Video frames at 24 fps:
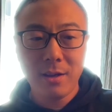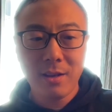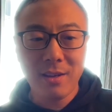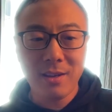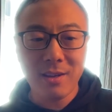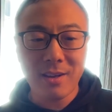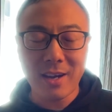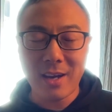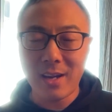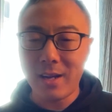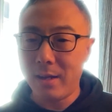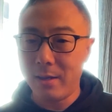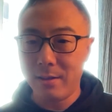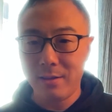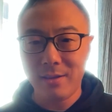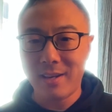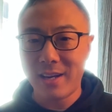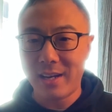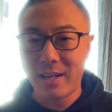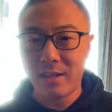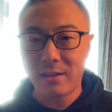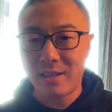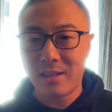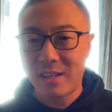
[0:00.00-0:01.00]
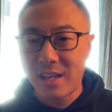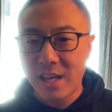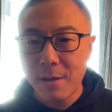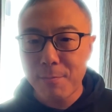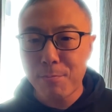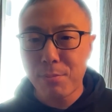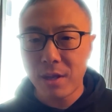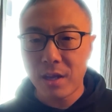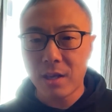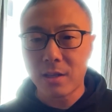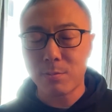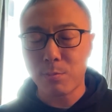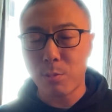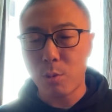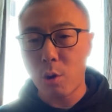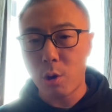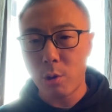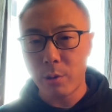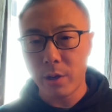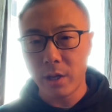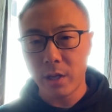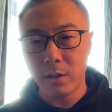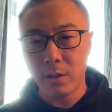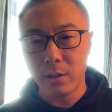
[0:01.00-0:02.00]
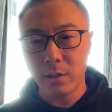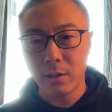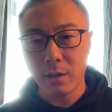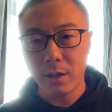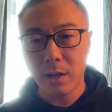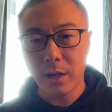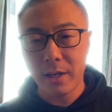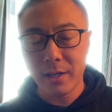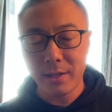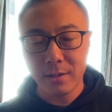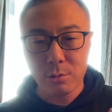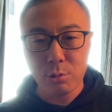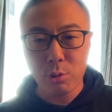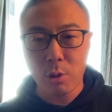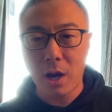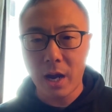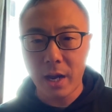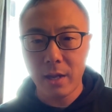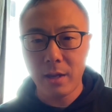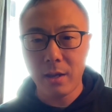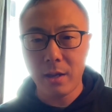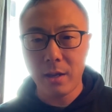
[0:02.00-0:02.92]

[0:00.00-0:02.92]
You gotta keep exploring and try.